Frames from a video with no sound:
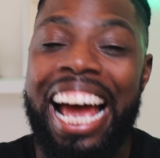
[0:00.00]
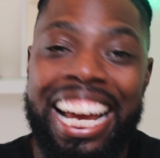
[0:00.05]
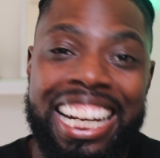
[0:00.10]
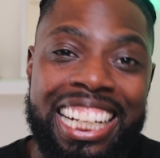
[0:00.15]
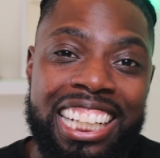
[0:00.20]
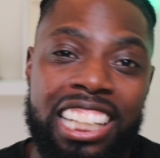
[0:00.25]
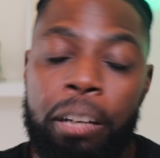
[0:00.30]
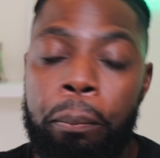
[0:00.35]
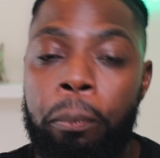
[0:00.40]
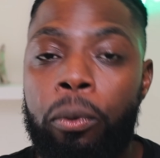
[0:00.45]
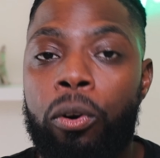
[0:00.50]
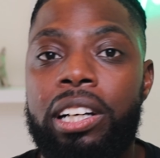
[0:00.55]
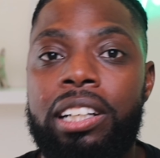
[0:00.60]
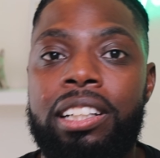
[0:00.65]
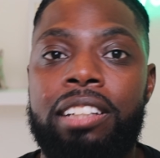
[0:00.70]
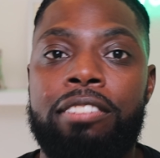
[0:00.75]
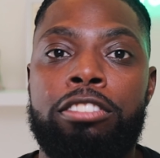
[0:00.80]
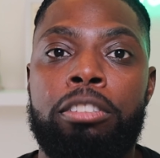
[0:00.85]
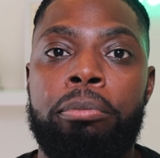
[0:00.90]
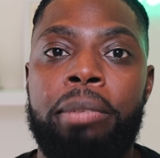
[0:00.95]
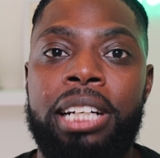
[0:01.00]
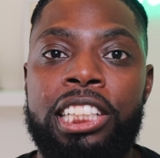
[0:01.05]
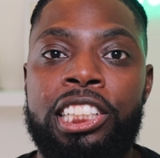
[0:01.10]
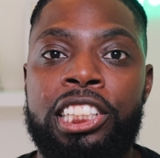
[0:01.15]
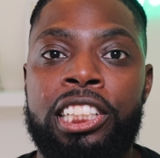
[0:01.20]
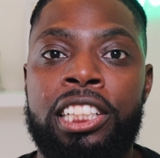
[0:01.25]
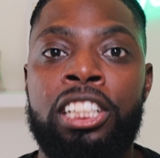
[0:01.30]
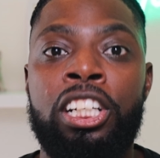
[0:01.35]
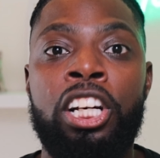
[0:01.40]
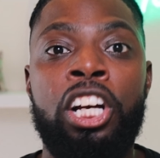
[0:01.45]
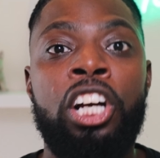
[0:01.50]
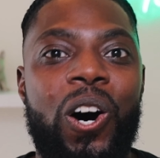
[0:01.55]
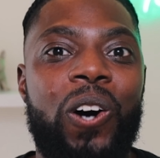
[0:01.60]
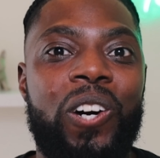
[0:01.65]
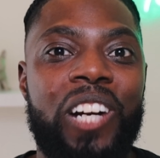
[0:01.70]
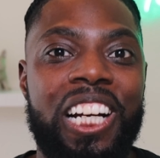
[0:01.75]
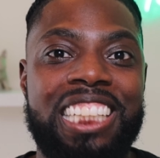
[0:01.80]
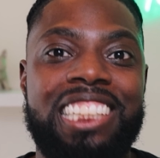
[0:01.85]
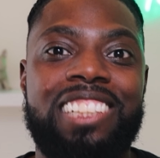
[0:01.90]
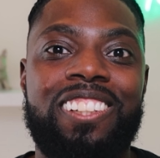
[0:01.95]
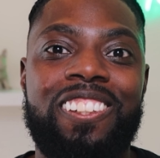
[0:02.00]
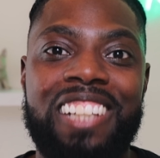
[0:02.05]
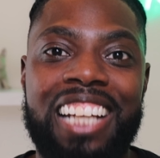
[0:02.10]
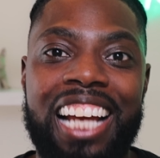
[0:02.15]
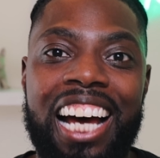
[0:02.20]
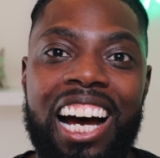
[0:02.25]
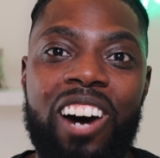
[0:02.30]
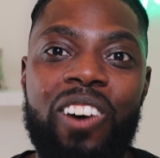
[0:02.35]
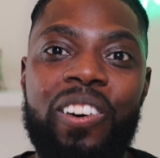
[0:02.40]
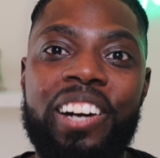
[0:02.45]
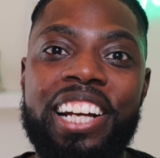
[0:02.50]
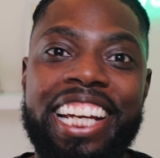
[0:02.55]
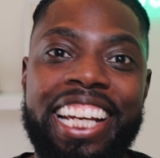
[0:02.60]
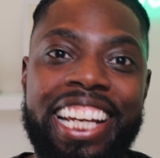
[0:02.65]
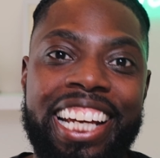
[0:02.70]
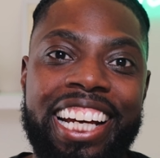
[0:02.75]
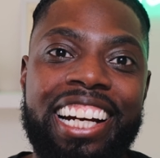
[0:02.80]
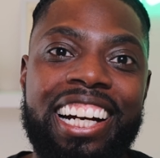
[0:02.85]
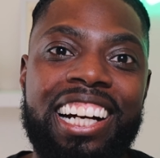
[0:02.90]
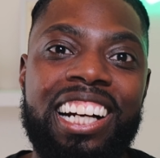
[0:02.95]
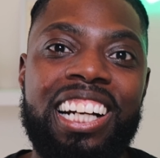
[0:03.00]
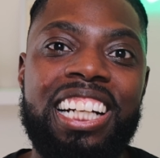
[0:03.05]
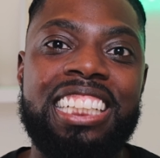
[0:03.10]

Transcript: any important information. Okay, so now here